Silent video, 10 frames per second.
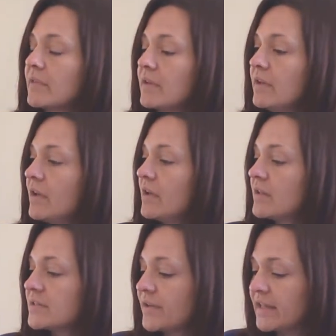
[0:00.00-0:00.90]

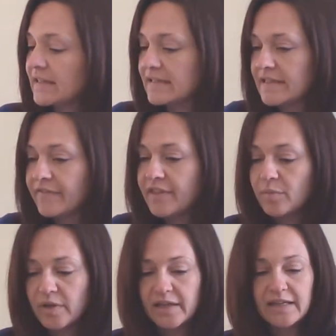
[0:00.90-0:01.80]
So I think that's everything
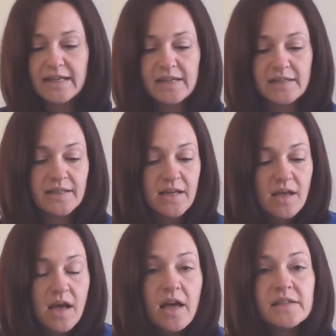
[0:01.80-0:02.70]
we're going to need.
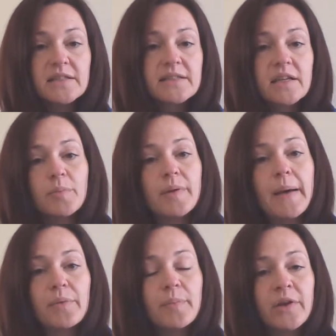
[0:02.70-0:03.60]
Hunter's going to be
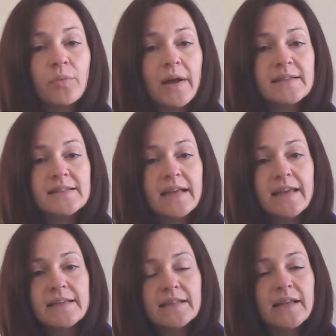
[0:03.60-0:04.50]
back with me on Wednesday.
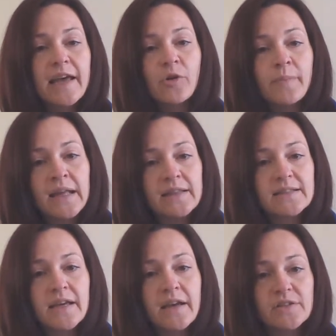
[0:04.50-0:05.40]
He's going to help make the
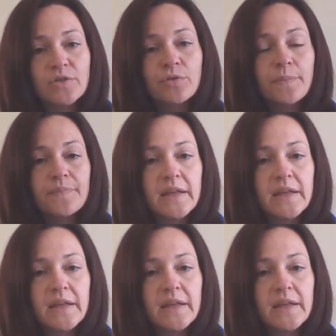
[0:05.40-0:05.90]
turtle.